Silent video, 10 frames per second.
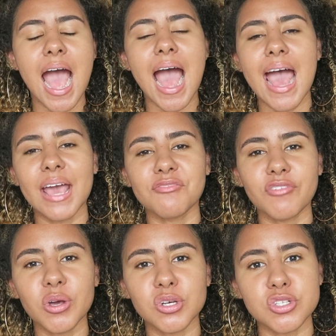I
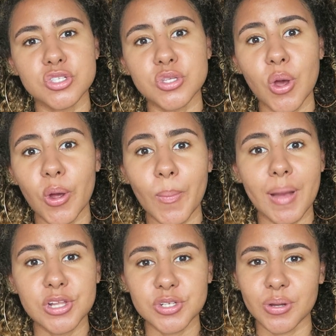focused so
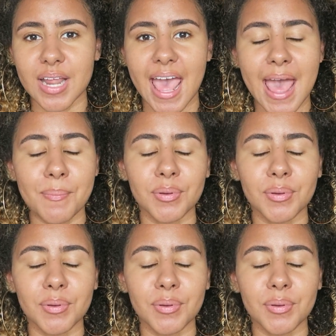much on hair